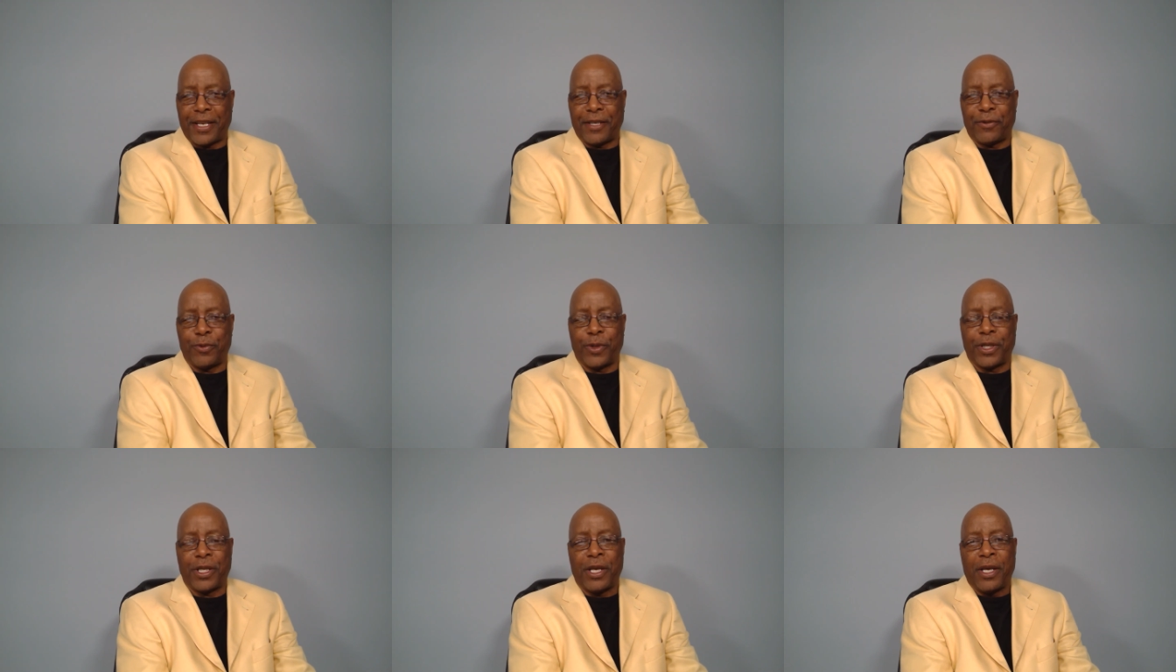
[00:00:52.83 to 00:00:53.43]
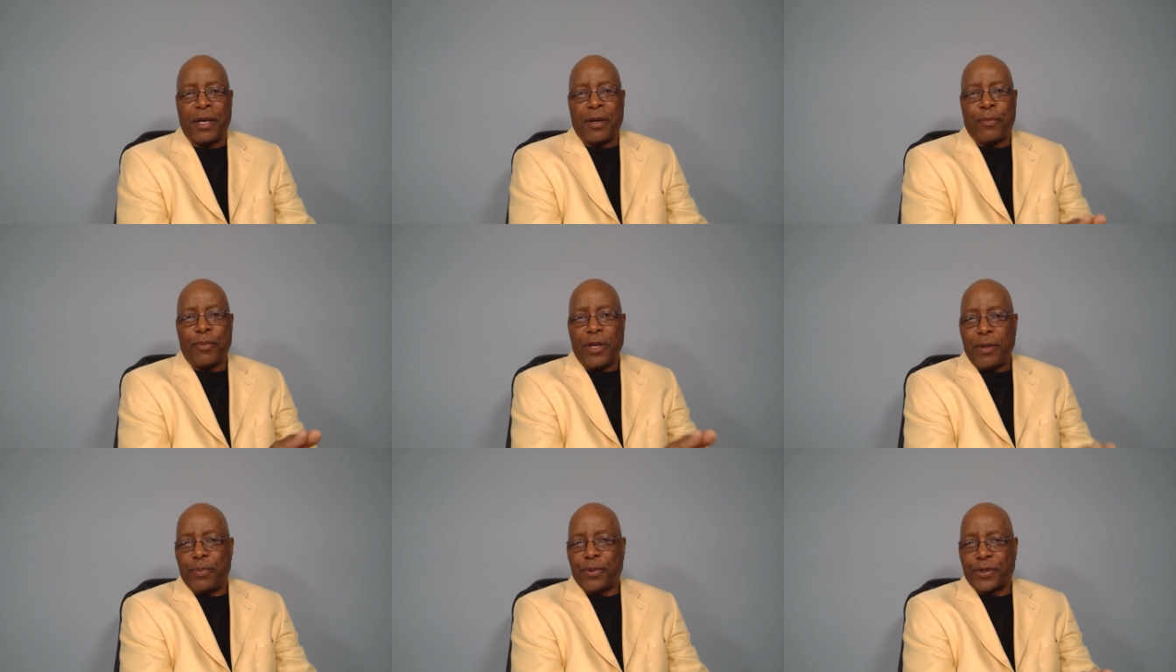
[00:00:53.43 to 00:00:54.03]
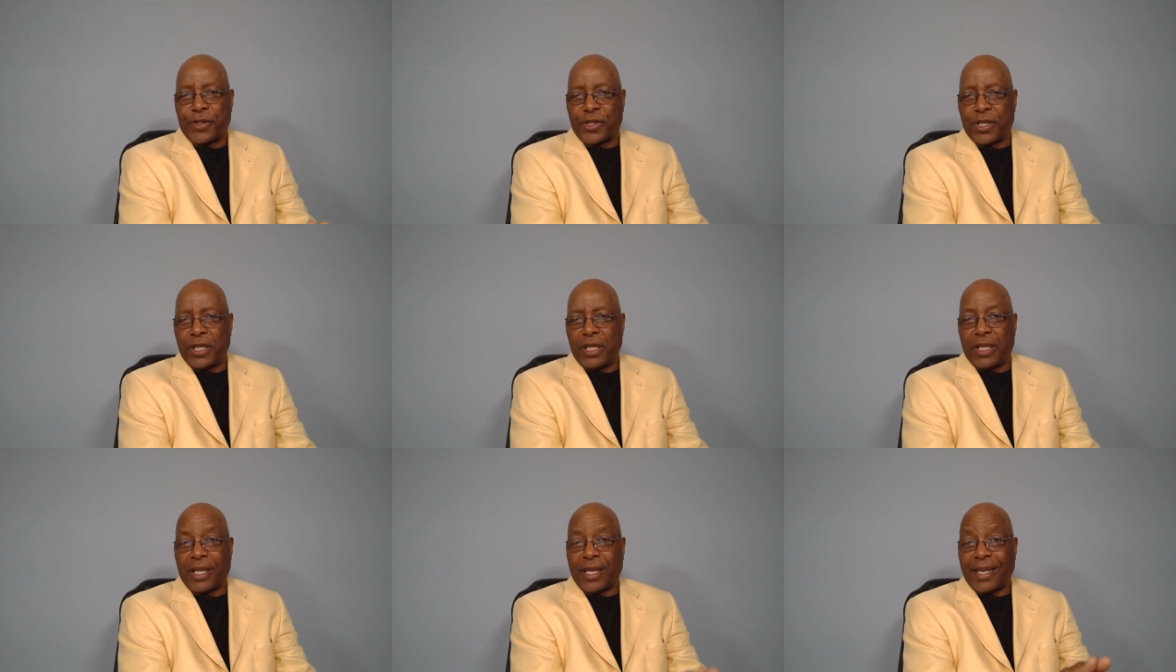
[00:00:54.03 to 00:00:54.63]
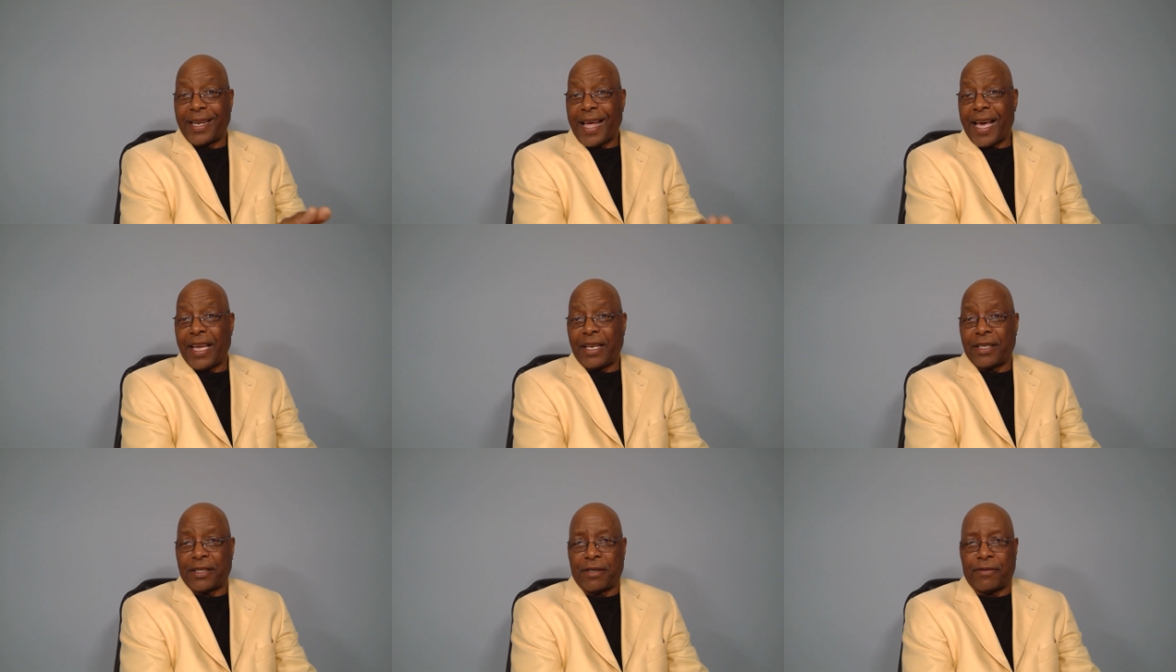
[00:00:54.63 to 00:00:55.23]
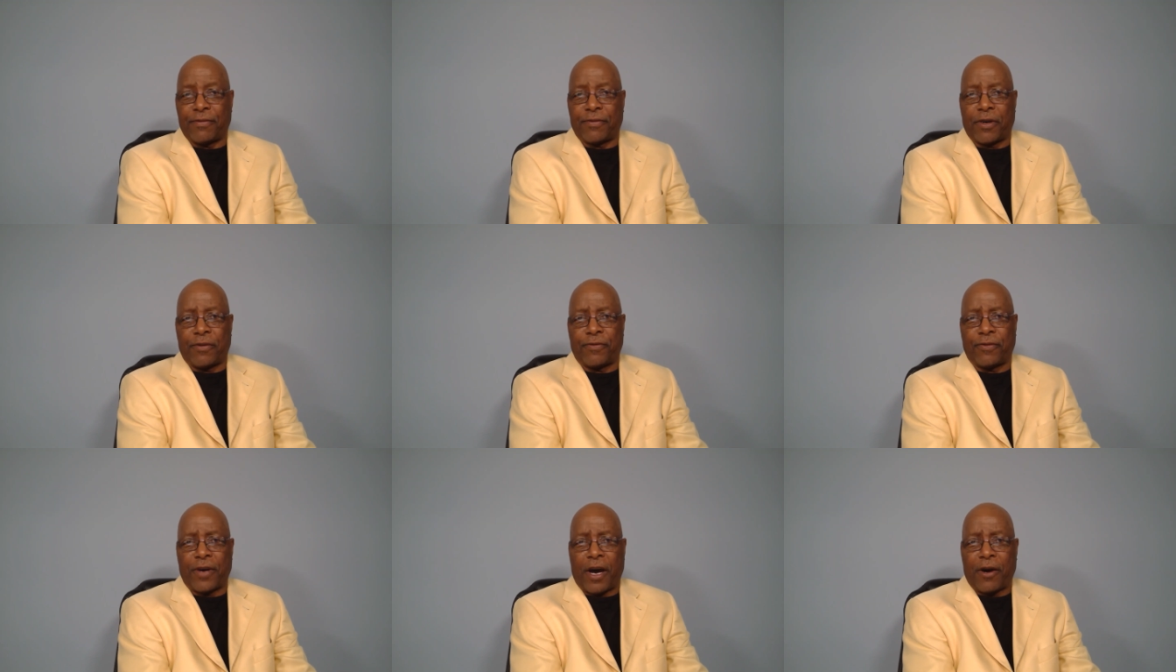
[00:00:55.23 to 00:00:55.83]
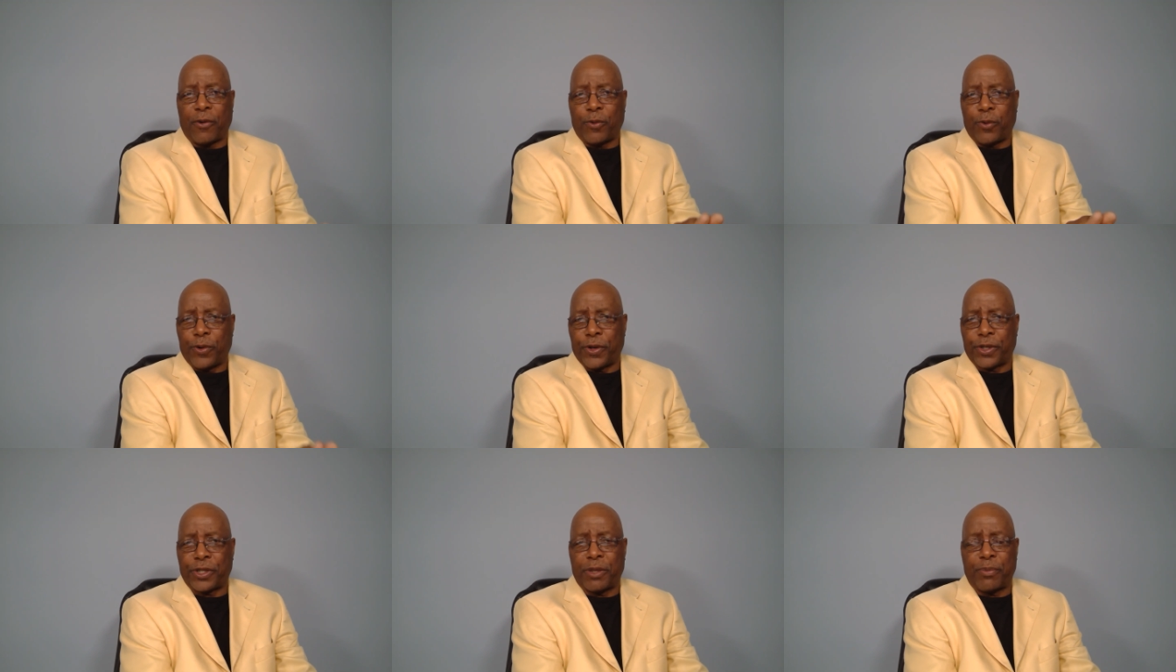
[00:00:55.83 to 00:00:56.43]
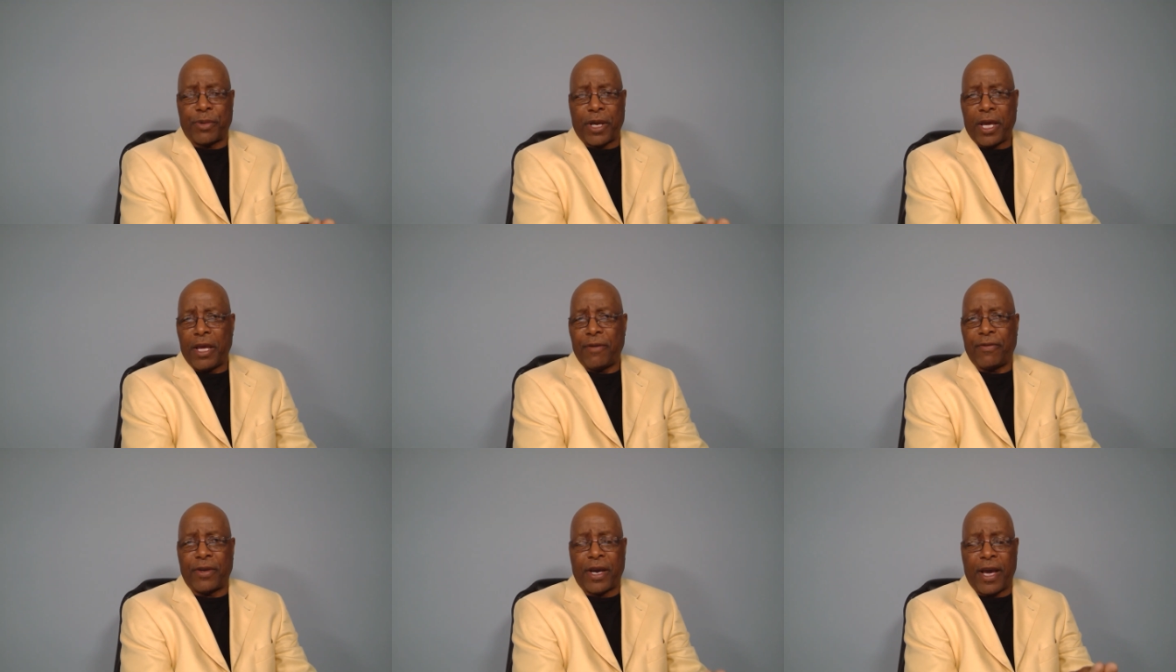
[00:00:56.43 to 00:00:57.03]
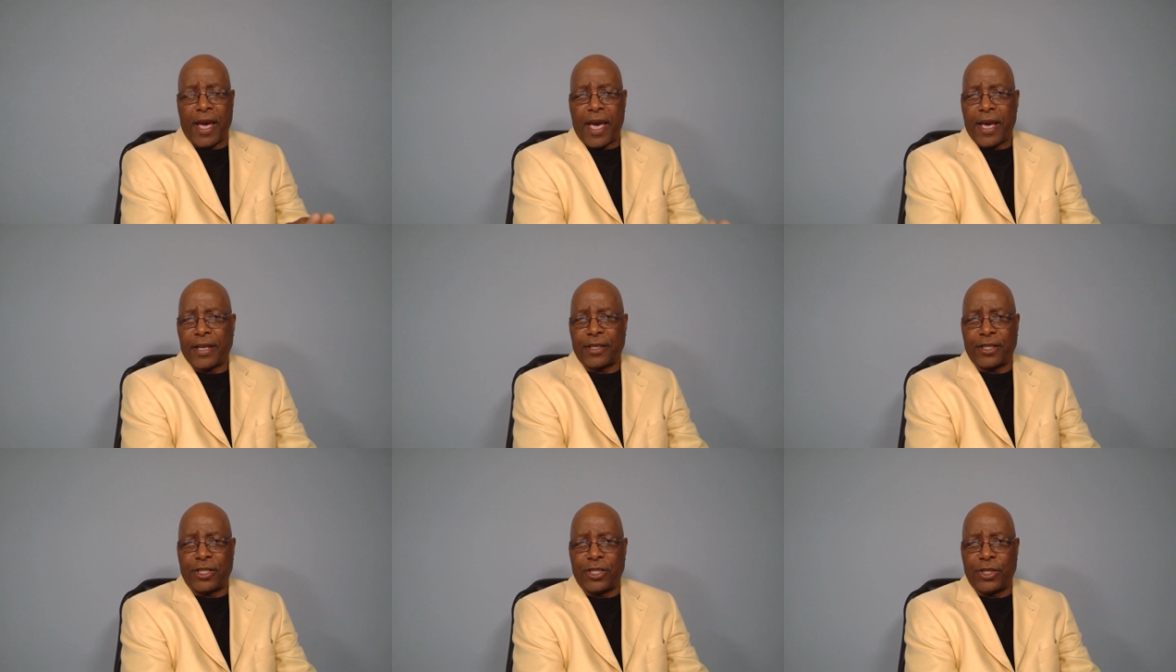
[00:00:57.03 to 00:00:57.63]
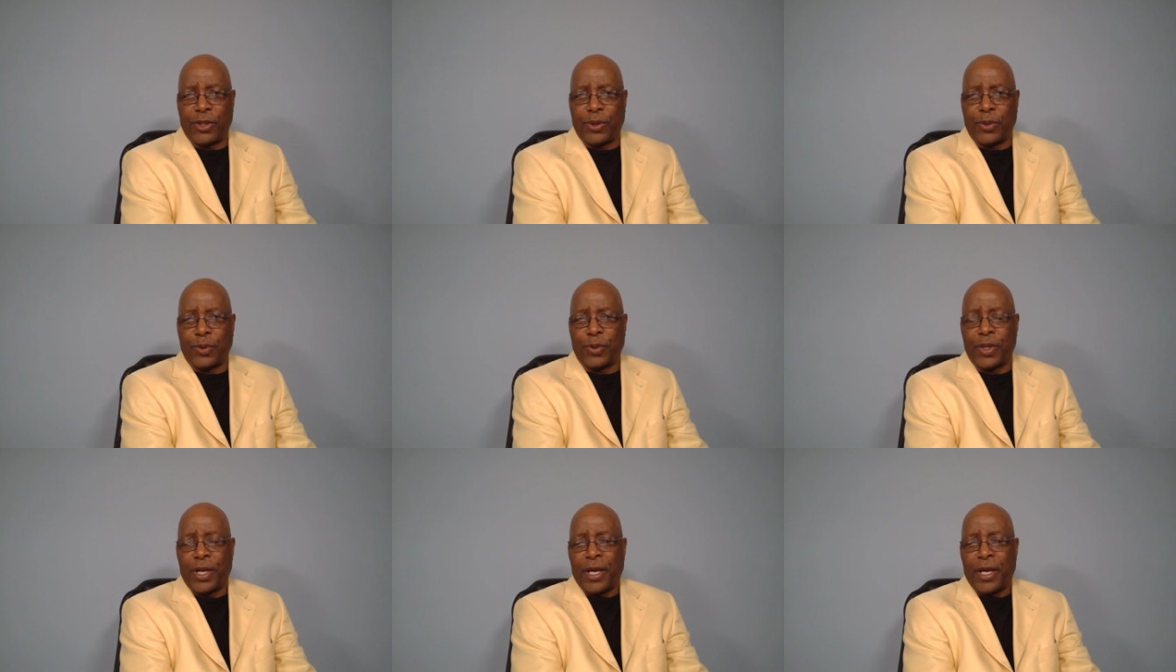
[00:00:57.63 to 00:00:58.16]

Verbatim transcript: And when people see the light of, of our works and behavior, our attitude,